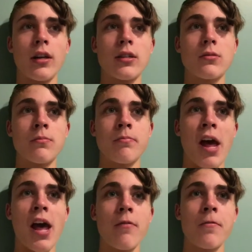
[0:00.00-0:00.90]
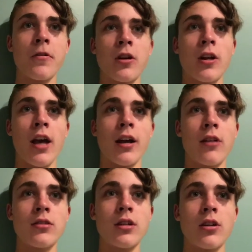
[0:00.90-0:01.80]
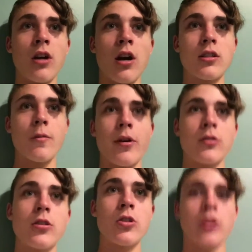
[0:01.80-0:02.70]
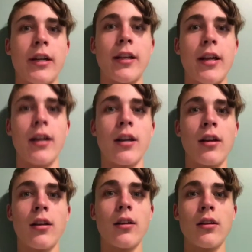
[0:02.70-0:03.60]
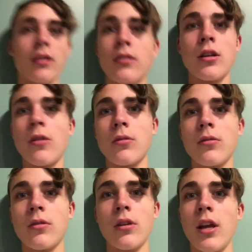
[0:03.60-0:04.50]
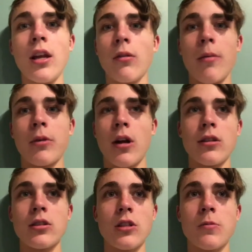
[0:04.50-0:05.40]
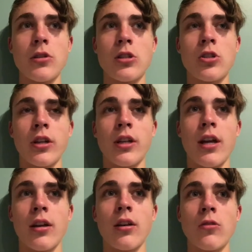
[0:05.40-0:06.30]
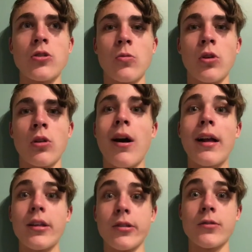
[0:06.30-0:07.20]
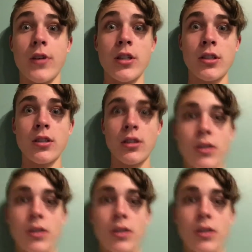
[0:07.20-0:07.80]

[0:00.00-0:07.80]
It's bad for your geckos. They're not supposed to drink that. So any reptile is not supposed to drink that. Don't you wonder why it kills fish?